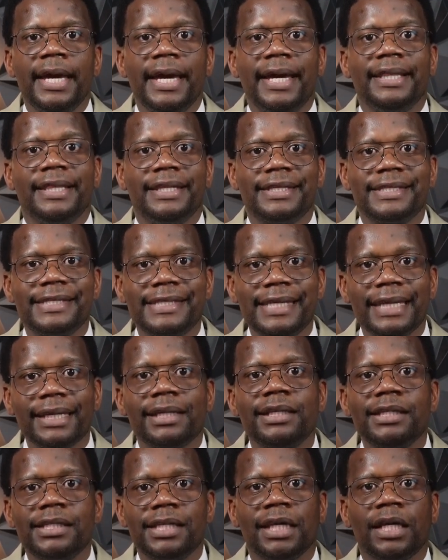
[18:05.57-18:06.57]
And the
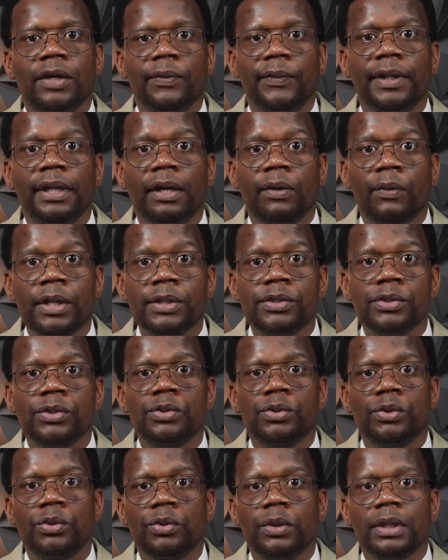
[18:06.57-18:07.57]
second takeaway that I want you
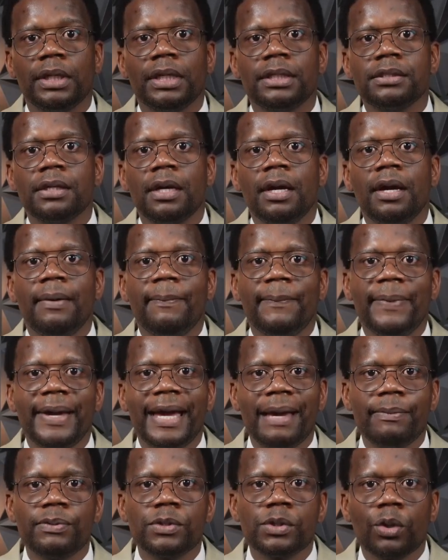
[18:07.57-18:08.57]
to do is
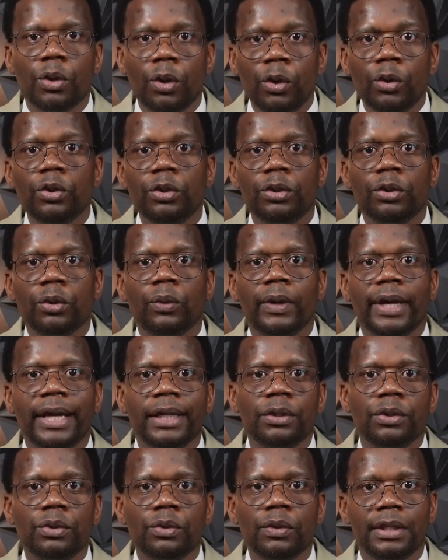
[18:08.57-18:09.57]
perhaps go through
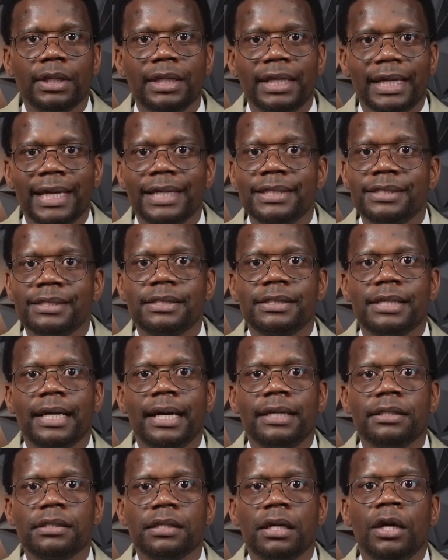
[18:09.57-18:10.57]
and do that
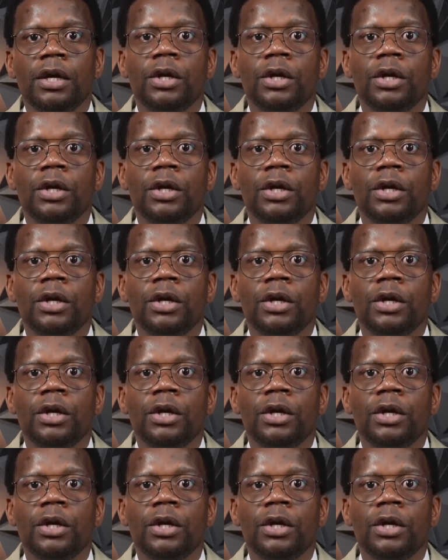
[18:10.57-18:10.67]
exercise.